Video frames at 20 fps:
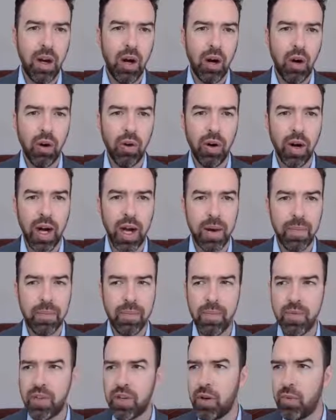All right.
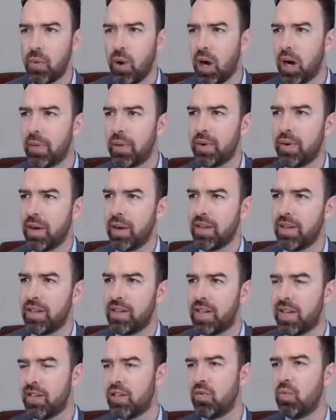So why are we running
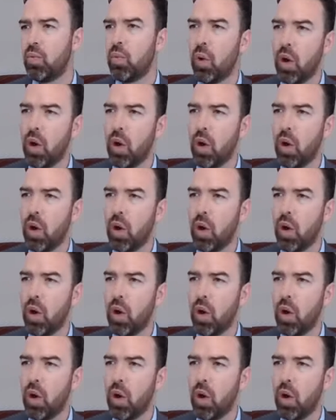this session?